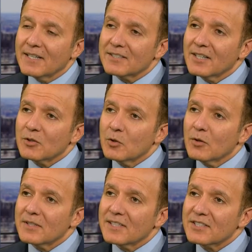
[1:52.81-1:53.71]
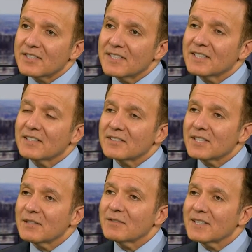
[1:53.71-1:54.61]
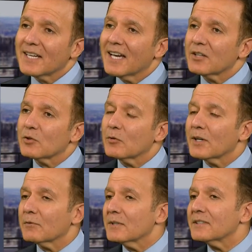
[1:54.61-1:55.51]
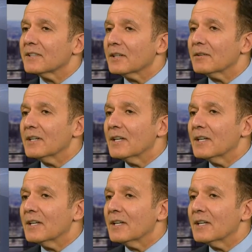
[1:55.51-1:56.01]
It's now called the As Seen on TV category at retail.